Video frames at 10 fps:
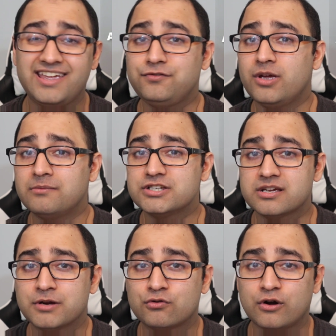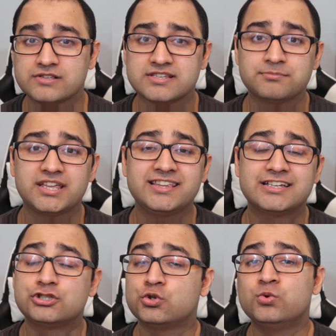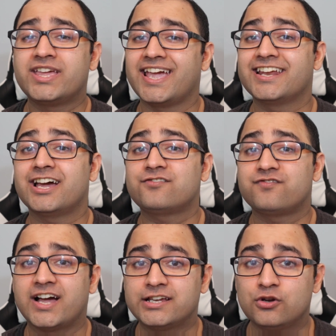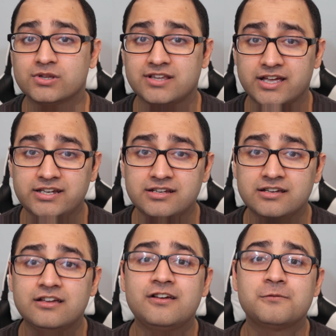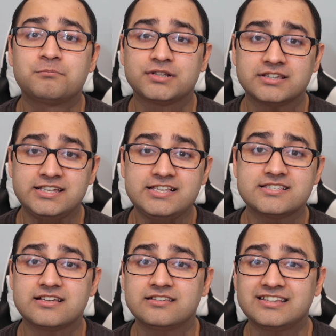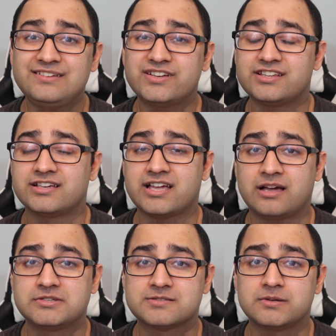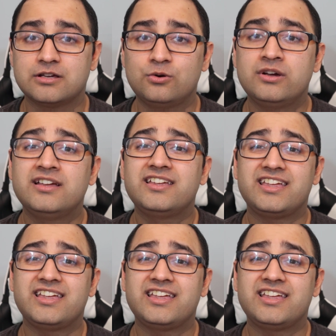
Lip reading: If you happen to come across something that you cannot find online, please leave it in the comments below.